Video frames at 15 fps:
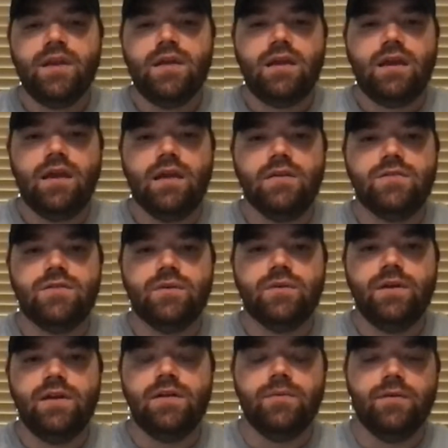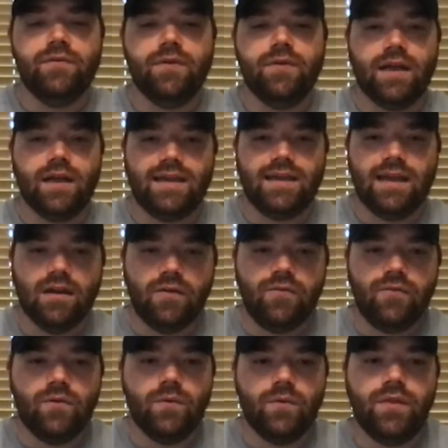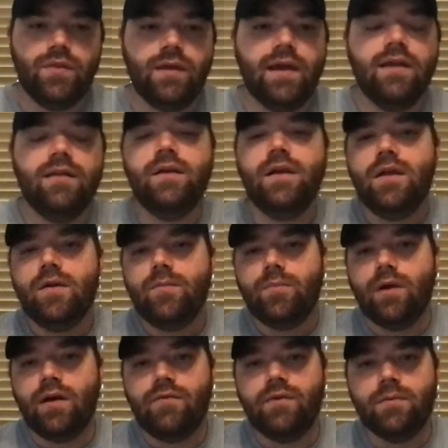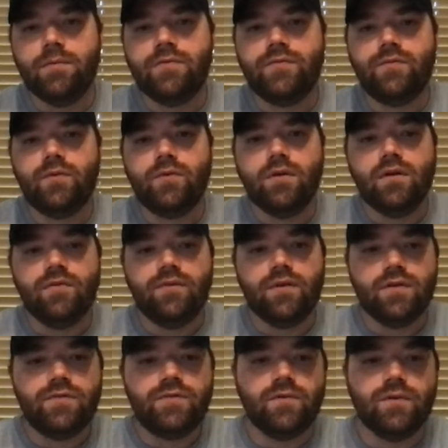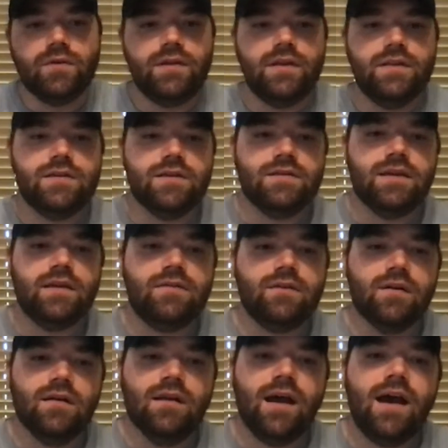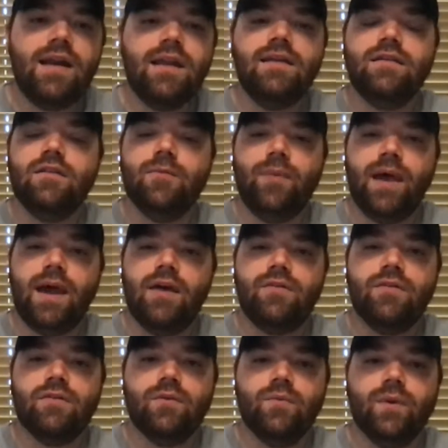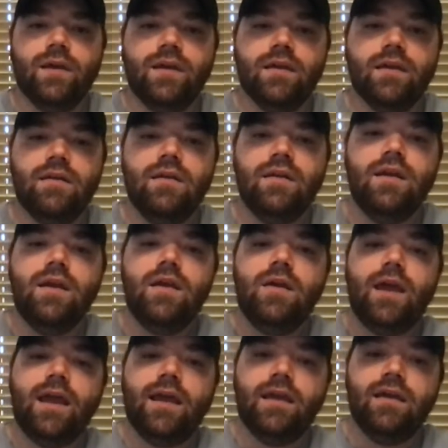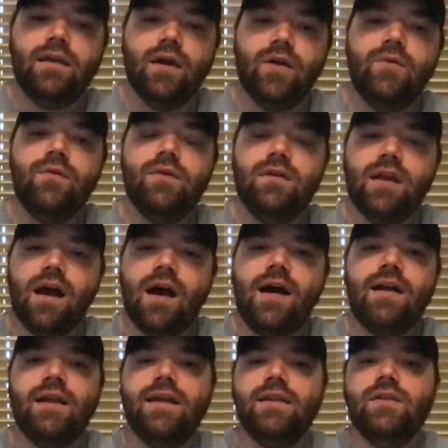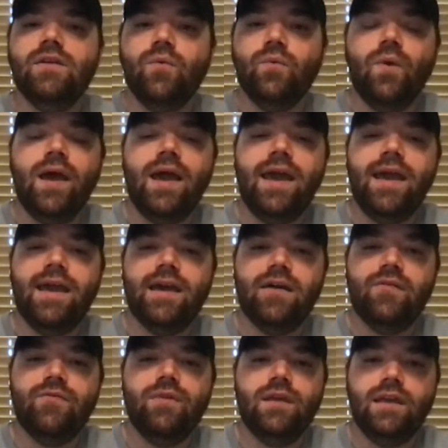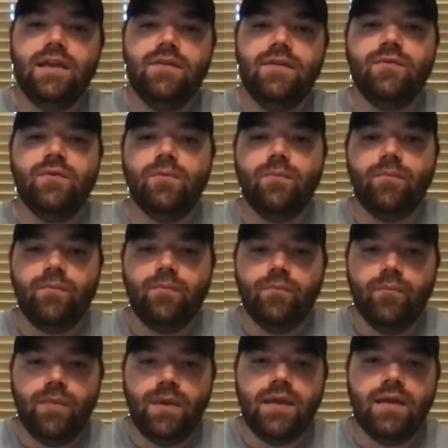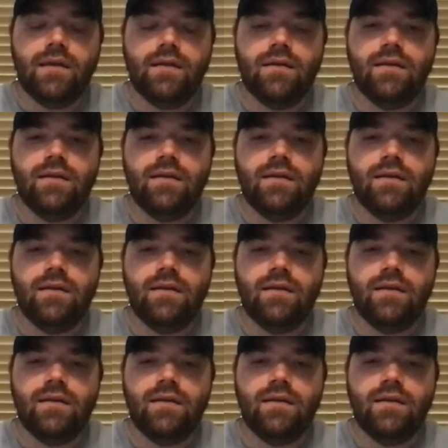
And so we need to be very careful with that. Proverbs 4 and verse 14 says, enter not into the path of the wicked and go not in the way of the evil men.